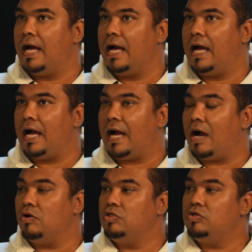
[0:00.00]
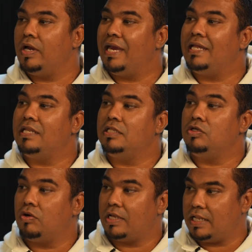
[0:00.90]
How do you handle
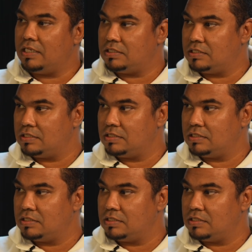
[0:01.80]
your credit?